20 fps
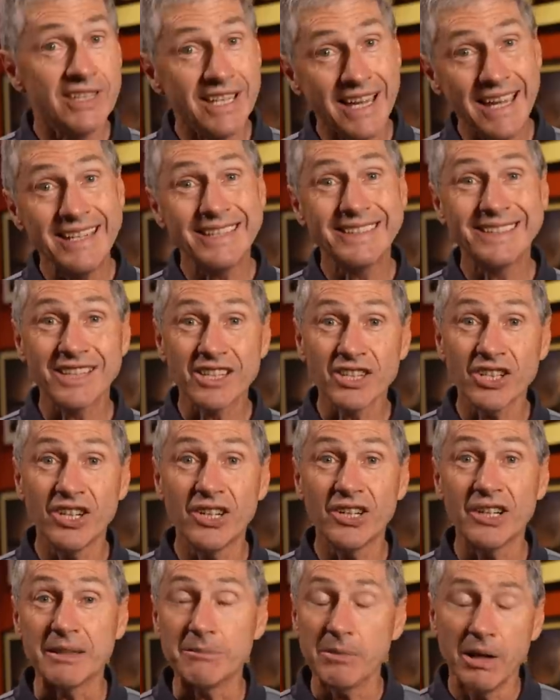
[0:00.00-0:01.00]
take the
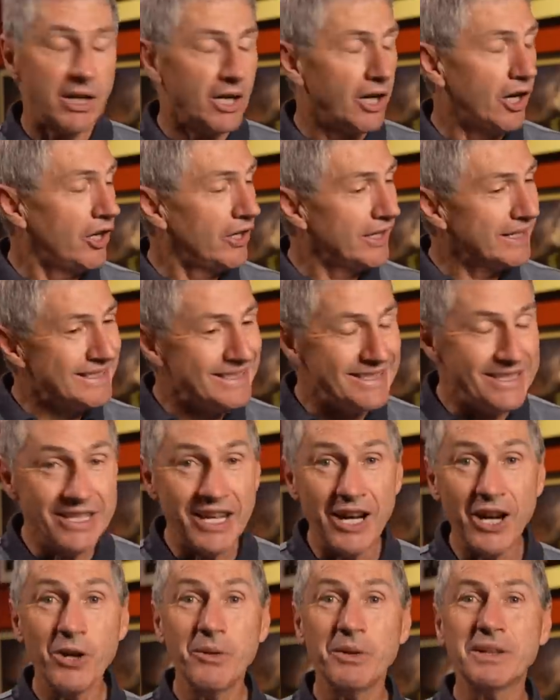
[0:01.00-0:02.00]
time. I
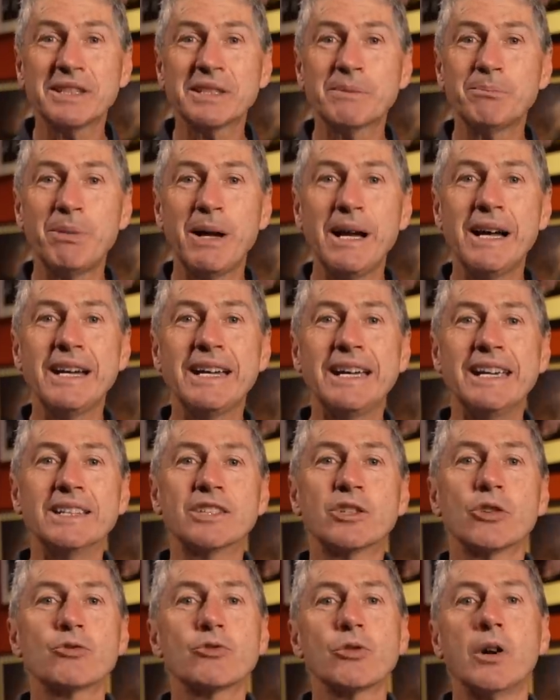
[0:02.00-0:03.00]
know it's a pain
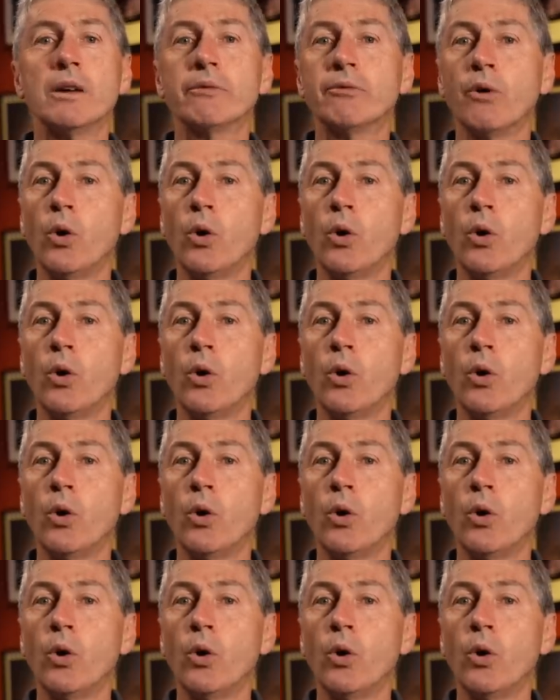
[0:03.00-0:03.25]
to drive